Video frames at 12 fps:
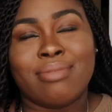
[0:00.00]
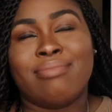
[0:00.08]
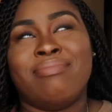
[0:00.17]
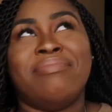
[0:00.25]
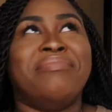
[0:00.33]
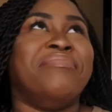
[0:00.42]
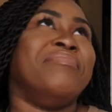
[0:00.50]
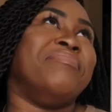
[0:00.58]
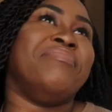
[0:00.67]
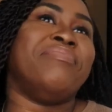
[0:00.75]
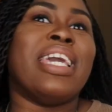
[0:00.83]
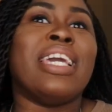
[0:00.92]

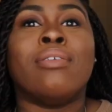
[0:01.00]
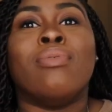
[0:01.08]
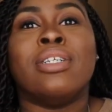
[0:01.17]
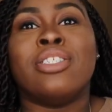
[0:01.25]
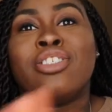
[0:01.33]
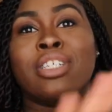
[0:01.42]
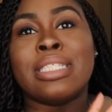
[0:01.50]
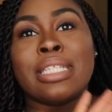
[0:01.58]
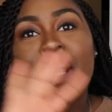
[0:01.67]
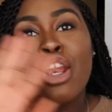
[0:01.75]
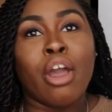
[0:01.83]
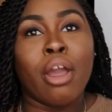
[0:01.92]
it was just
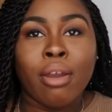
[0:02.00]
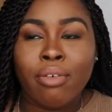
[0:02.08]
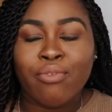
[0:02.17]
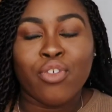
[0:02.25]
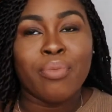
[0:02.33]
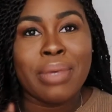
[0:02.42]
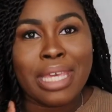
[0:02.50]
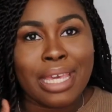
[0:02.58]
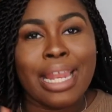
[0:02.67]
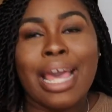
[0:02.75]
a no for me.